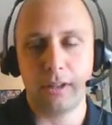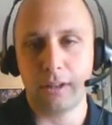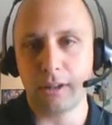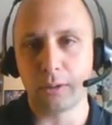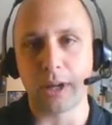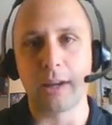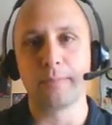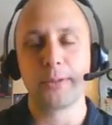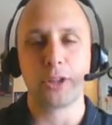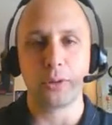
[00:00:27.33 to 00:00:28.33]
Okay,
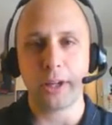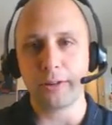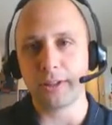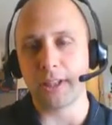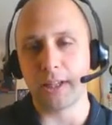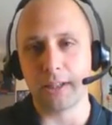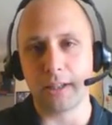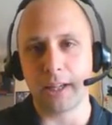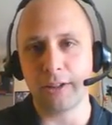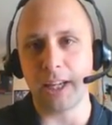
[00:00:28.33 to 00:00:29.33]
so here's the
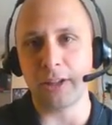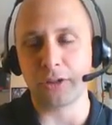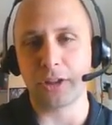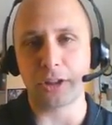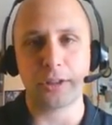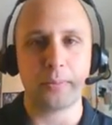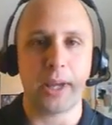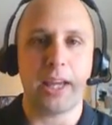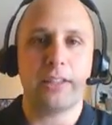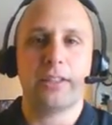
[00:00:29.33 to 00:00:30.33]
introduction
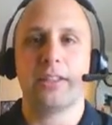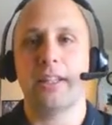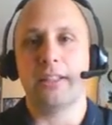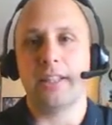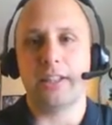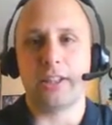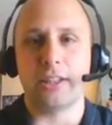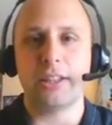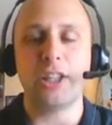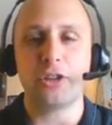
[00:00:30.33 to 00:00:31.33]
page, and it says
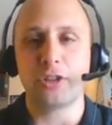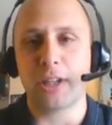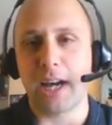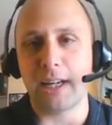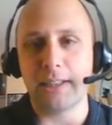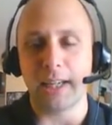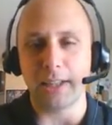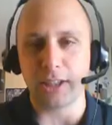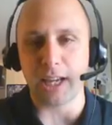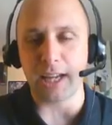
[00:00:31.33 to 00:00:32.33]
Teacher's Guide to
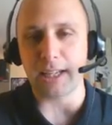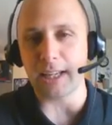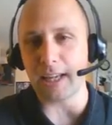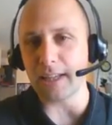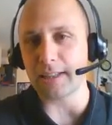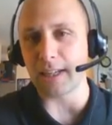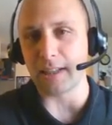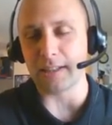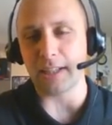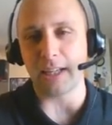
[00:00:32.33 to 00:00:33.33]
Educating
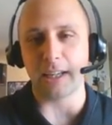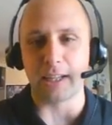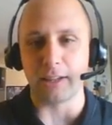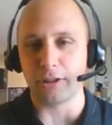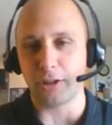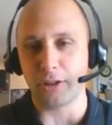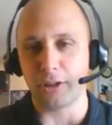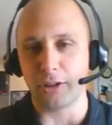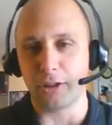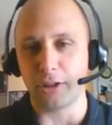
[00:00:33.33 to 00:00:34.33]
ESL ELL
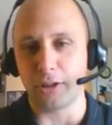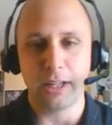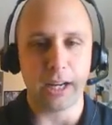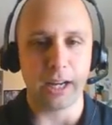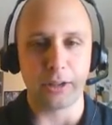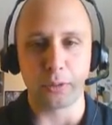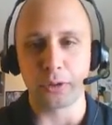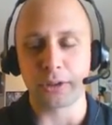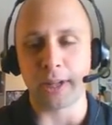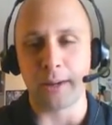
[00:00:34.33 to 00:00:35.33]
Students. And the
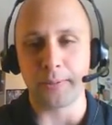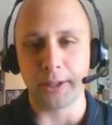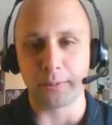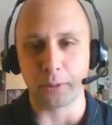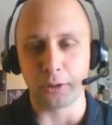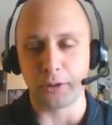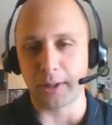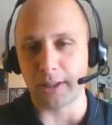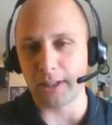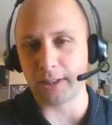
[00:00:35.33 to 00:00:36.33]
workshop is brought to you
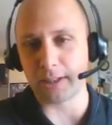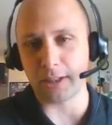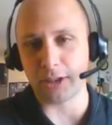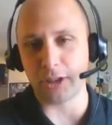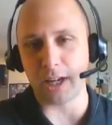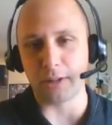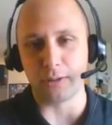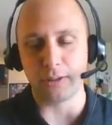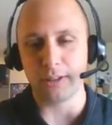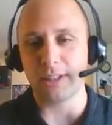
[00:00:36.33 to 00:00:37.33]
by this
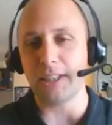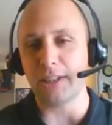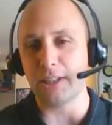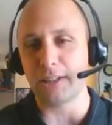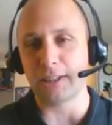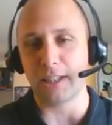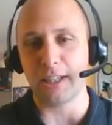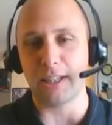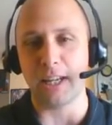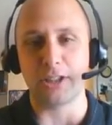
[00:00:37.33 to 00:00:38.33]
channel, Teachings
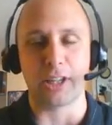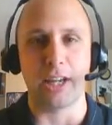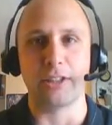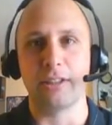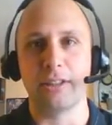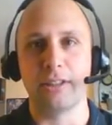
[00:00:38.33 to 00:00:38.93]
in Education.